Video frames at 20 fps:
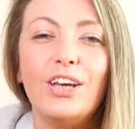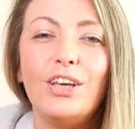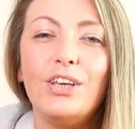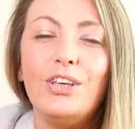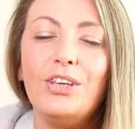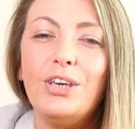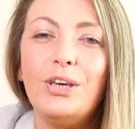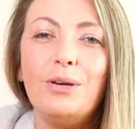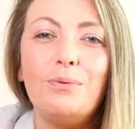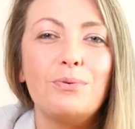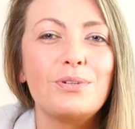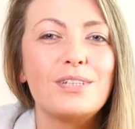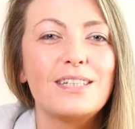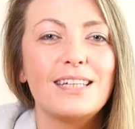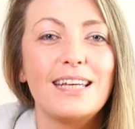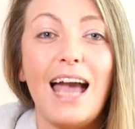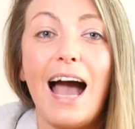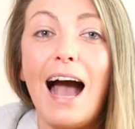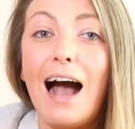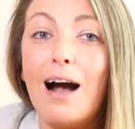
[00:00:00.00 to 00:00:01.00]
You will
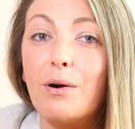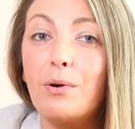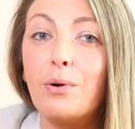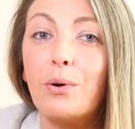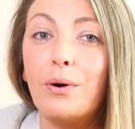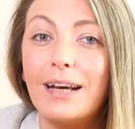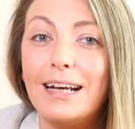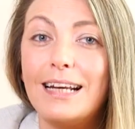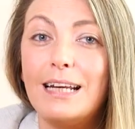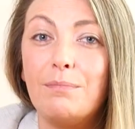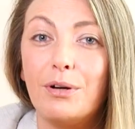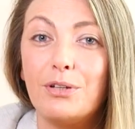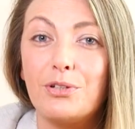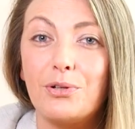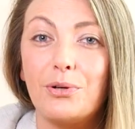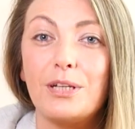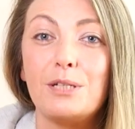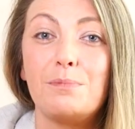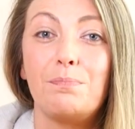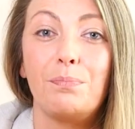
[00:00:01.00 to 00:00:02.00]
see how quickly my
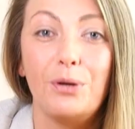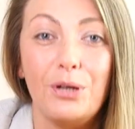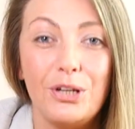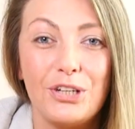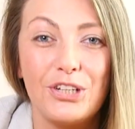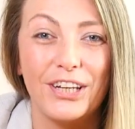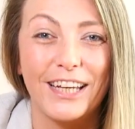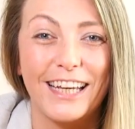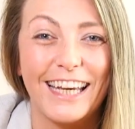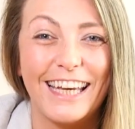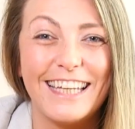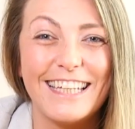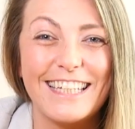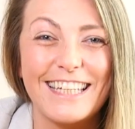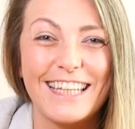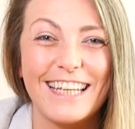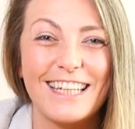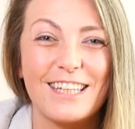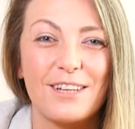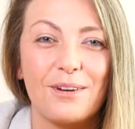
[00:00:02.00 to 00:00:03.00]
dog is pushing
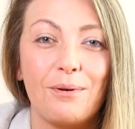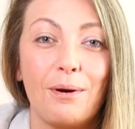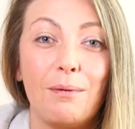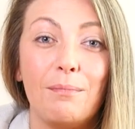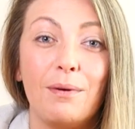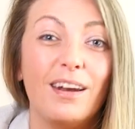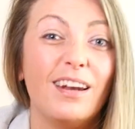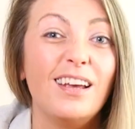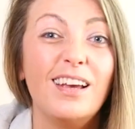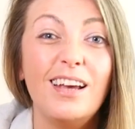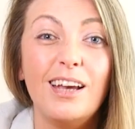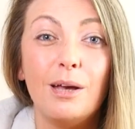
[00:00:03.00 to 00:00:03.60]
into this equipment